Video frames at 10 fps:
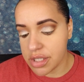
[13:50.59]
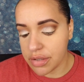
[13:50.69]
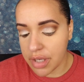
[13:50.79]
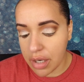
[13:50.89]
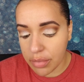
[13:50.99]
So
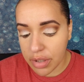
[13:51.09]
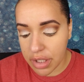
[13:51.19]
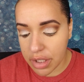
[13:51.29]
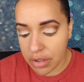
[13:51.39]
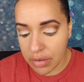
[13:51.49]
now we're going
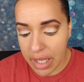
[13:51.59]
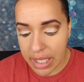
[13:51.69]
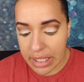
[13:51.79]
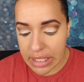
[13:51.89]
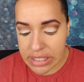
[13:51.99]
to go ahead
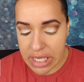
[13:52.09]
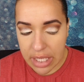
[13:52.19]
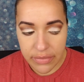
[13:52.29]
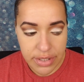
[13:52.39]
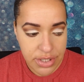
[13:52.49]
and
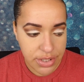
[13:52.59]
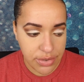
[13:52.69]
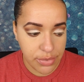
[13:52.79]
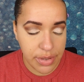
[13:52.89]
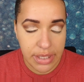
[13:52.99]
dive
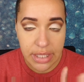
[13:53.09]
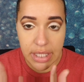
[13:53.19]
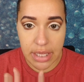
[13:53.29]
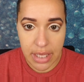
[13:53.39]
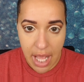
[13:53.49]
into the
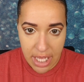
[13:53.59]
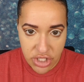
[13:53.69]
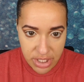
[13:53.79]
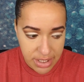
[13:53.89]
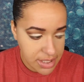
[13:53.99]

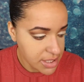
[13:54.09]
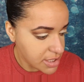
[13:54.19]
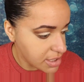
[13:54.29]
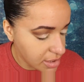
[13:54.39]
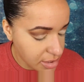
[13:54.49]
lashes.